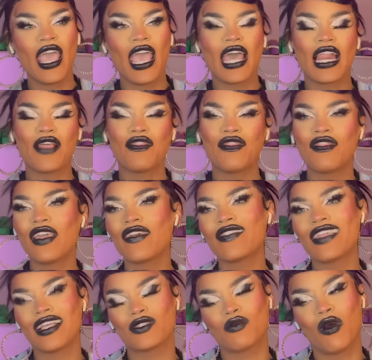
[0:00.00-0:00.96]
And I think
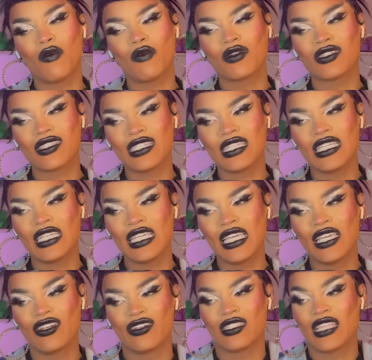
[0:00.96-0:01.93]
that's what we're seeing
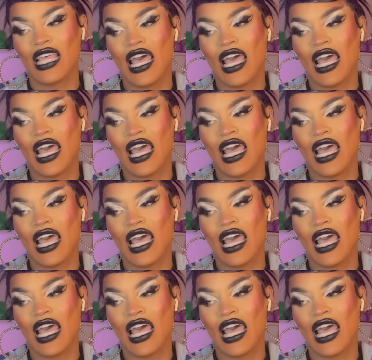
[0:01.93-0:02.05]
here is